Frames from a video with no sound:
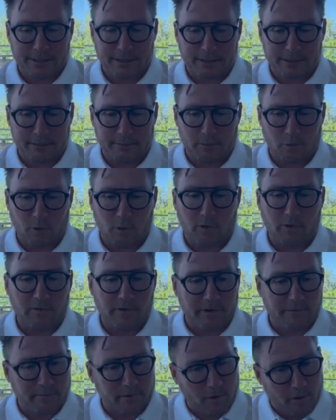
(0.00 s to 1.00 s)
Um,
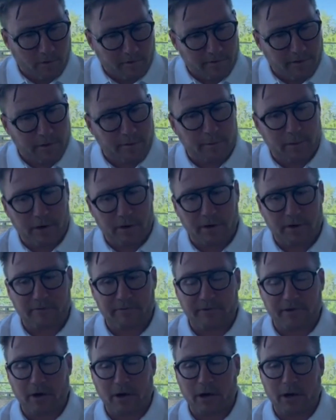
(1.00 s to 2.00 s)
over over the
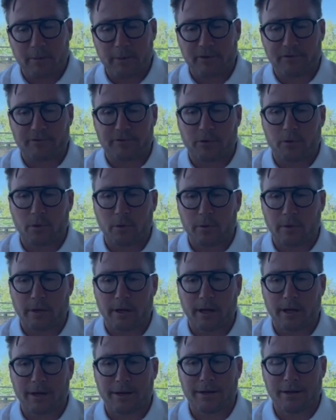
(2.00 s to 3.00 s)
period of time, it's grown
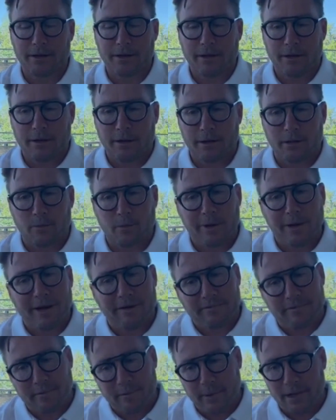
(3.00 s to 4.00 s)
that you know, we
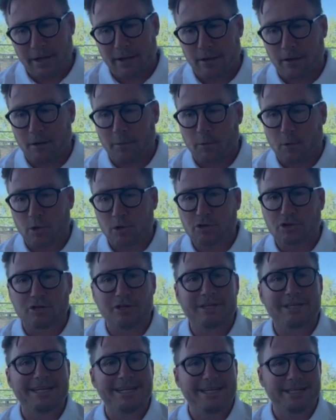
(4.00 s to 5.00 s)
have to be a lot more
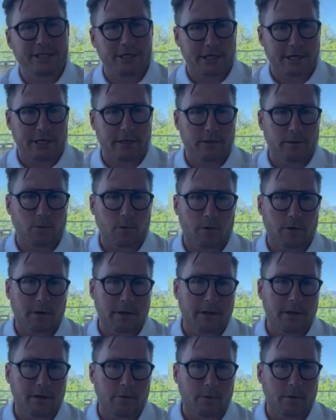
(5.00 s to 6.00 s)
strategic in the
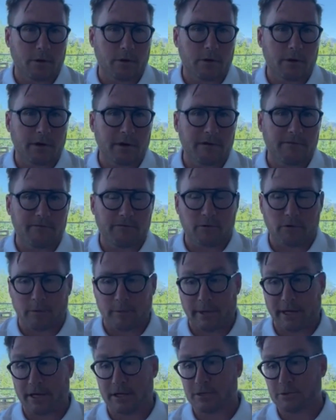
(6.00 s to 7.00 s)
work that we're looking for
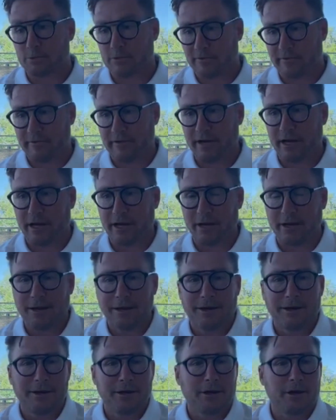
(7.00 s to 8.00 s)
because we're feeding
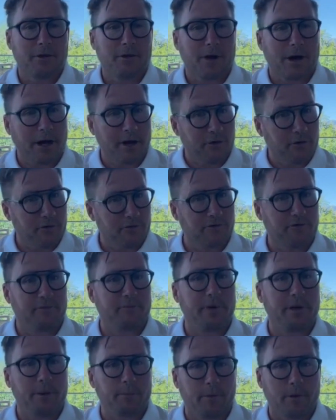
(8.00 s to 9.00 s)
you know, hundreds
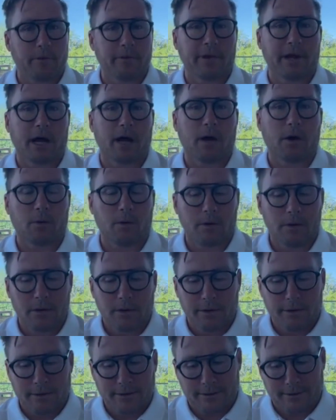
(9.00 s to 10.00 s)
of people now.
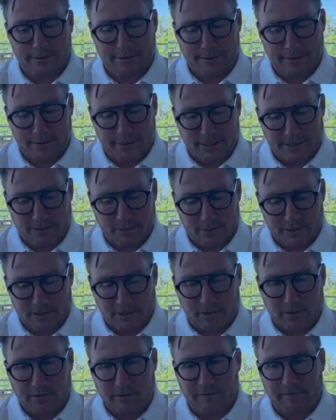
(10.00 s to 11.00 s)
Uh, as a
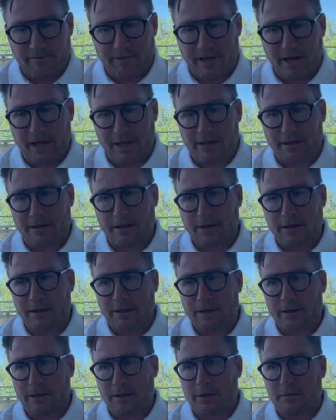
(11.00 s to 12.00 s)
result of that,
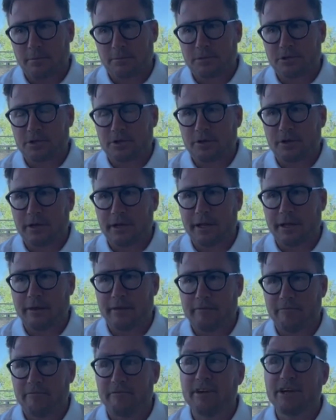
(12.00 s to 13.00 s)
um,
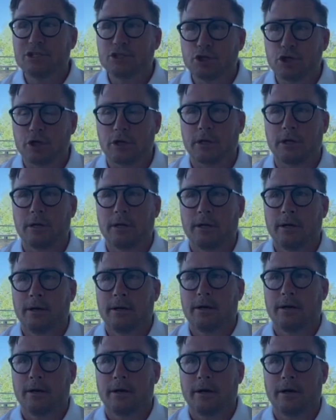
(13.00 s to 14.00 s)
certainly vision
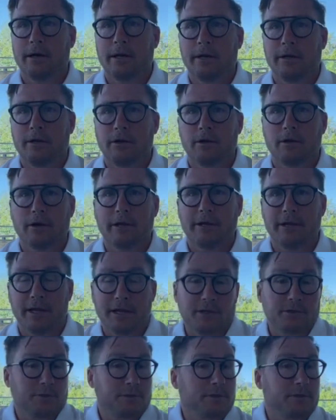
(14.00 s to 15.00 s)
uh, in the early
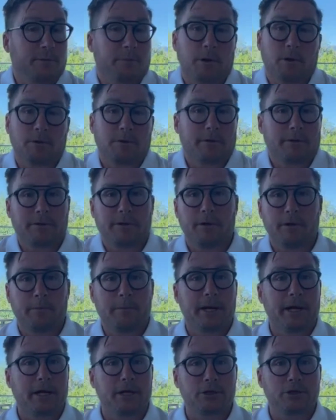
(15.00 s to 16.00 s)
days was about you know
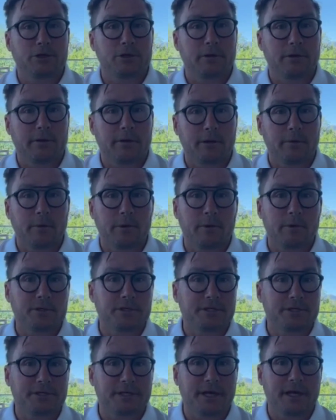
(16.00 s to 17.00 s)
making sure that we were
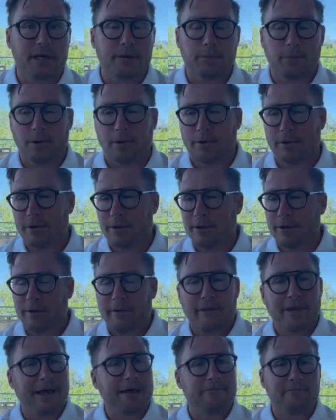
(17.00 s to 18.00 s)
sustainable
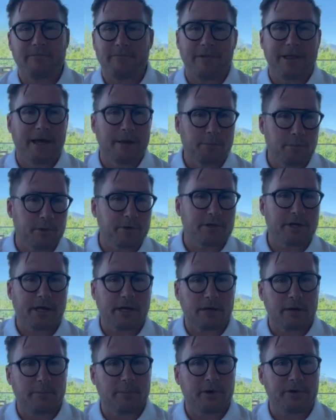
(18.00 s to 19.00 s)
that that
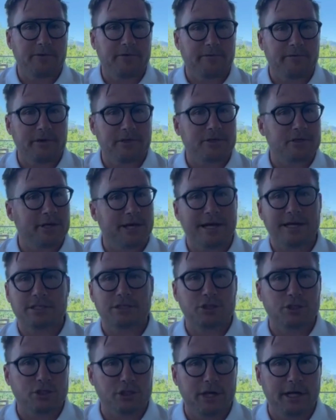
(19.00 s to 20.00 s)
particular piece of vision
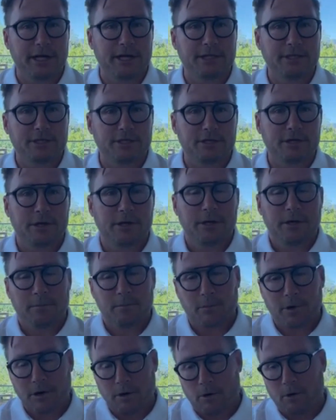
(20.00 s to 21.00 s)
hasn't changed,
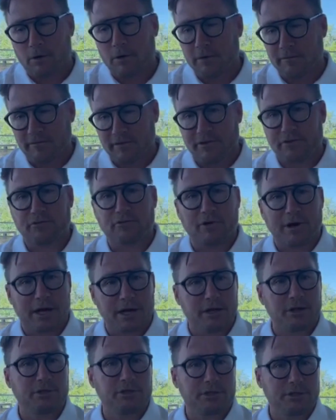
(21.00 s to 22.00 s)
but all of the
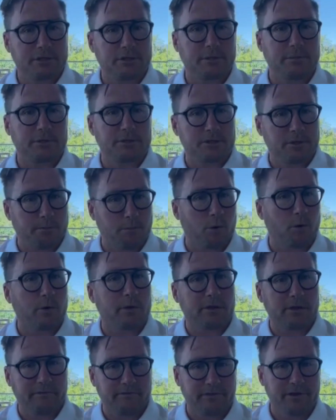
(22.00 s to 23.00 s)
strategies to
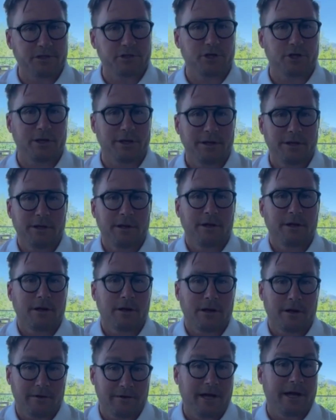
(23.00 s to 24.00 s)
support the vision
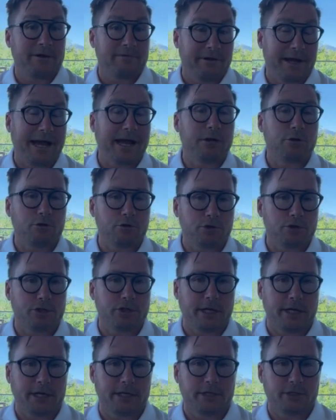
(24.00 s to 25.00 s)
uh, have had to
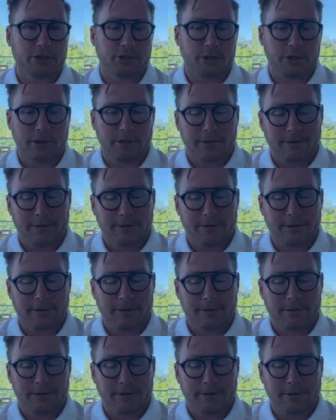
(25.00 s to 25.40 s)
change.